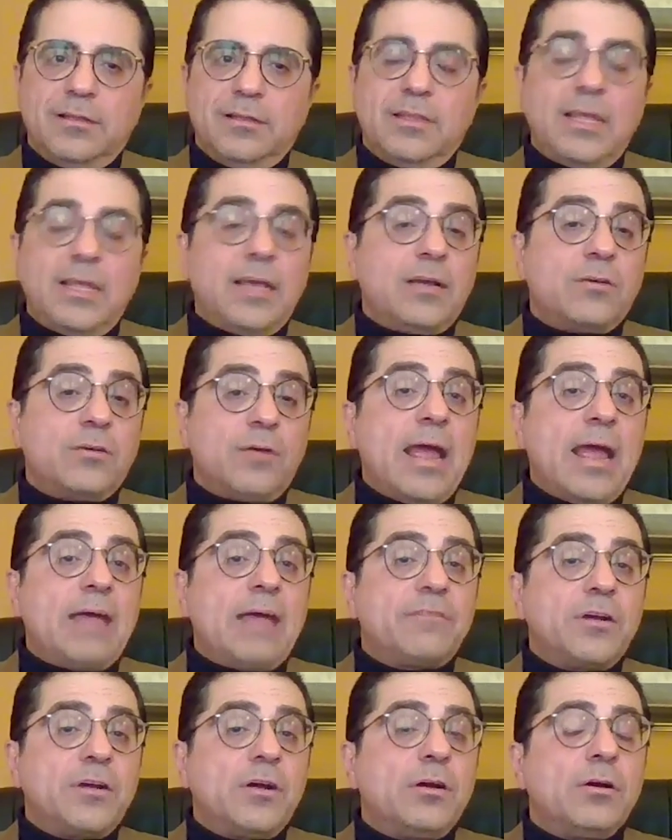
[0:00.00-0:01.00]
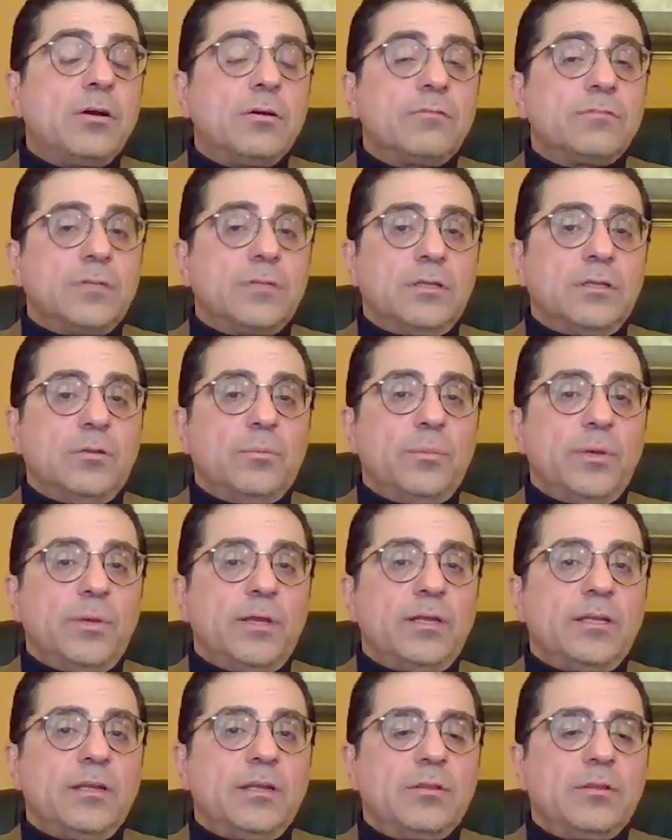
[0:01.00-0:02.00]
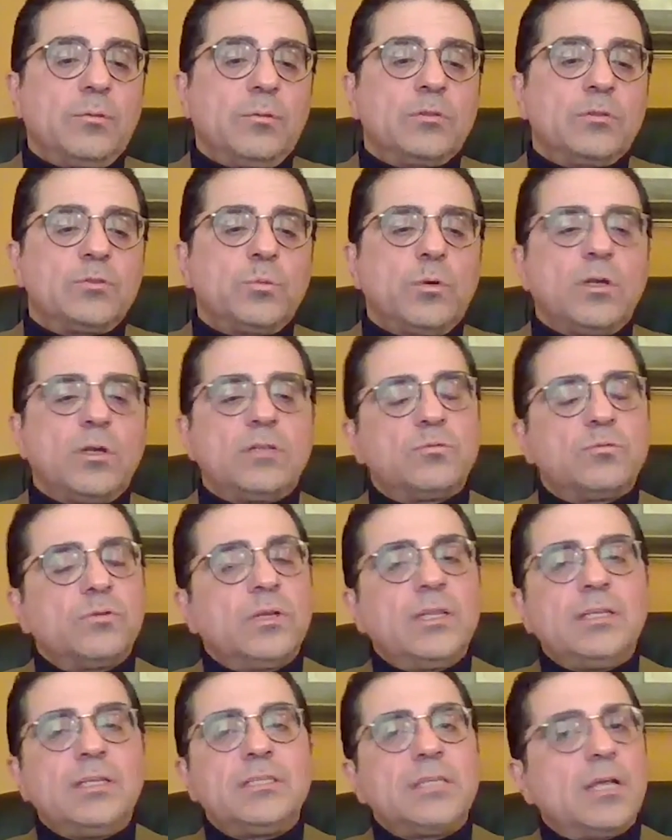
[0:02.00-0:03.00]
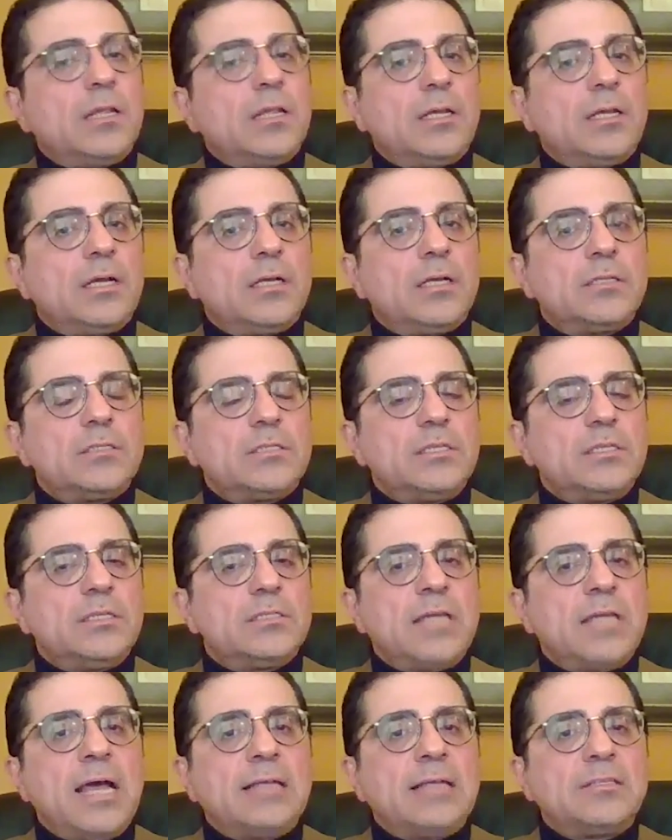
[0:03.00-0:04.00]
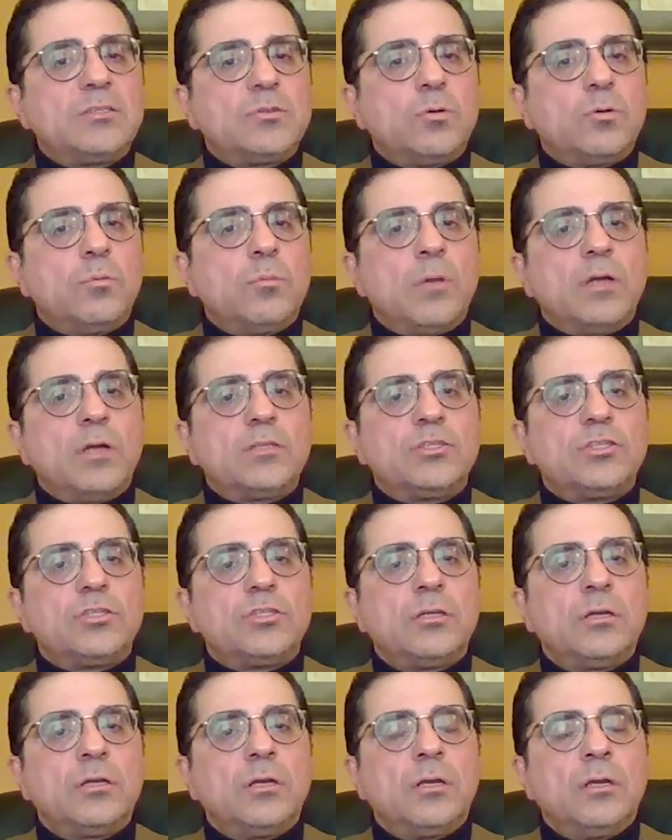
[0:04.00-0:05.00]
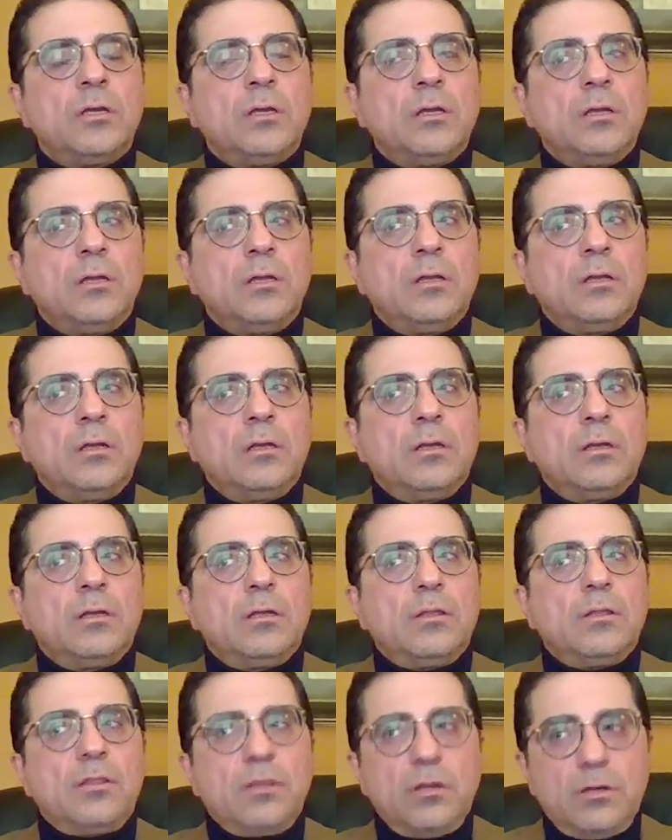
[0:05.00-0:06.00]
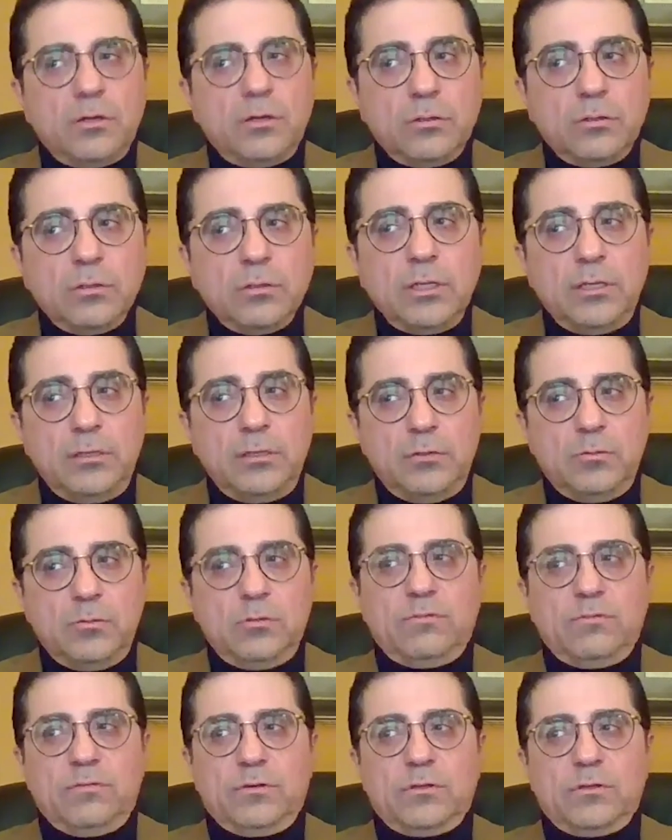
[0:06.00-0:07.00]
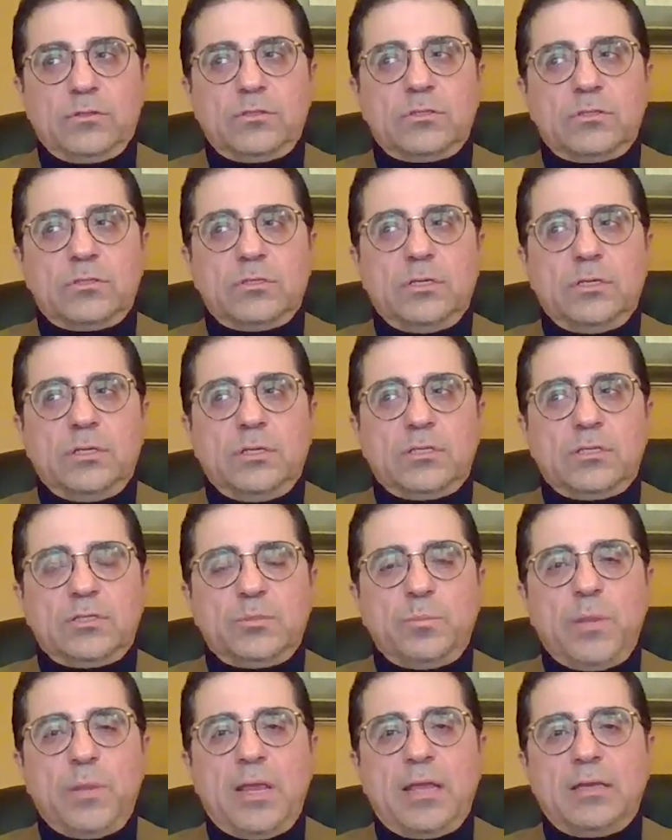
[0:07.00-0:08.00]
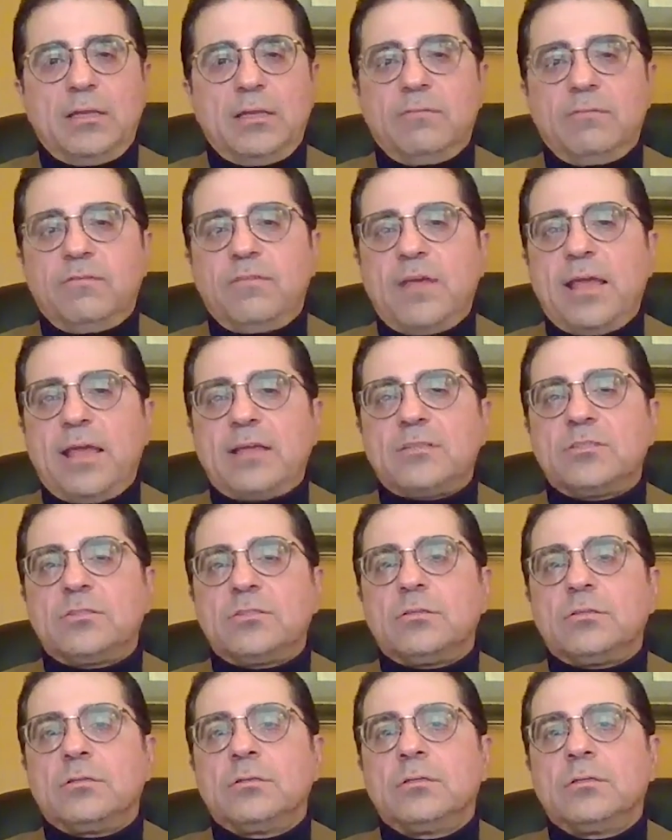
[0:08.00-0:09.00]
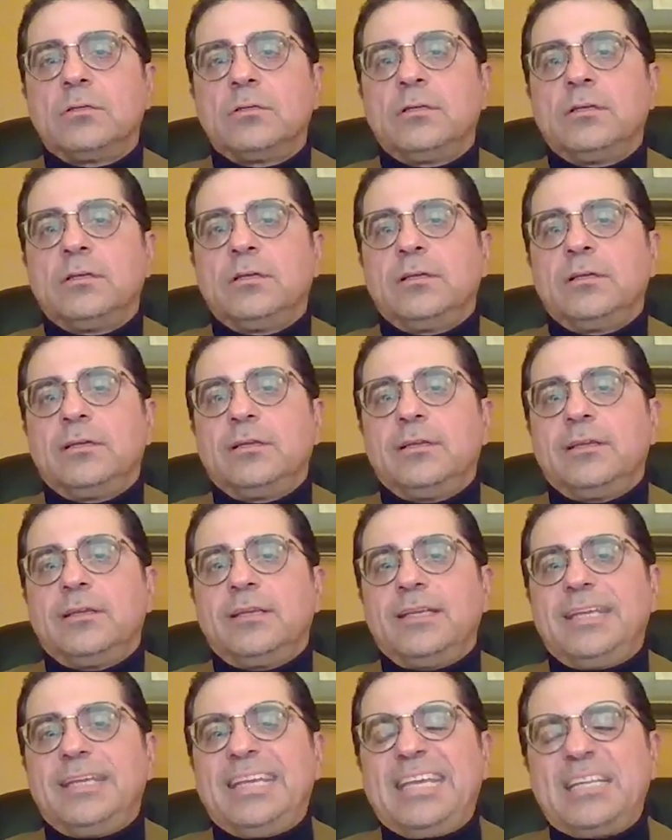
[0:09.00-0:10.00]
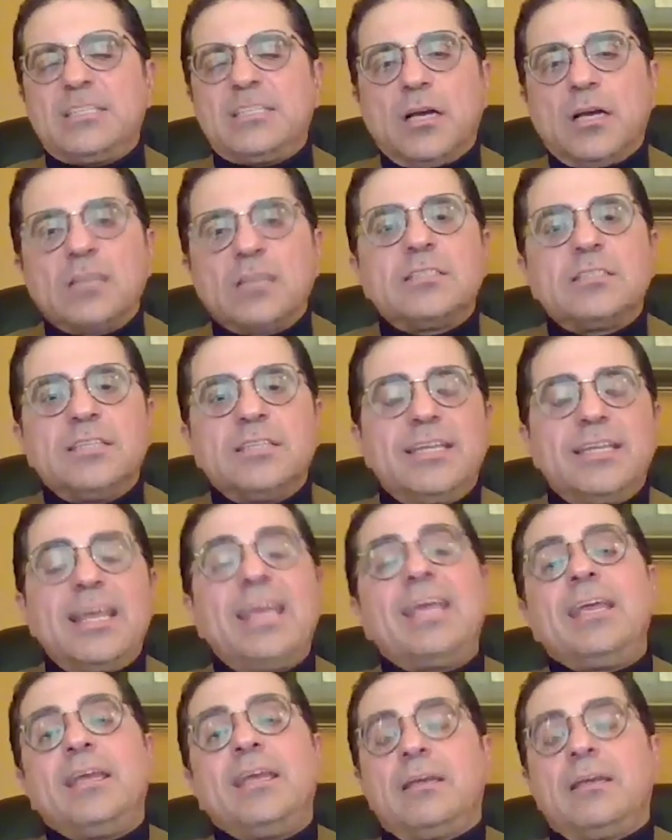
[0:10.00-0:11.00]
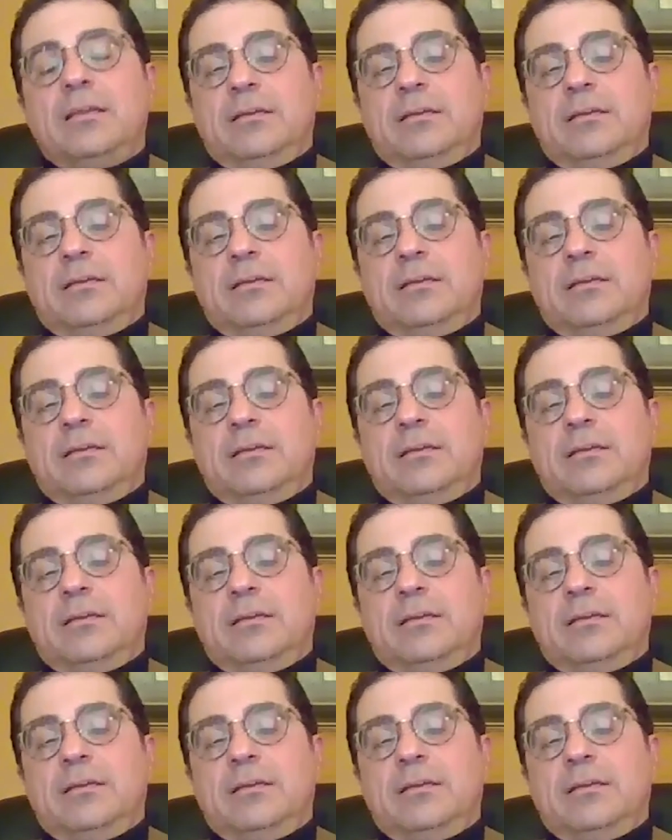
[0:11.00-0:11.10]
that graph curved a little bit. In other words, what it's really telling us is not so much the early universe expanding faster, it's us today.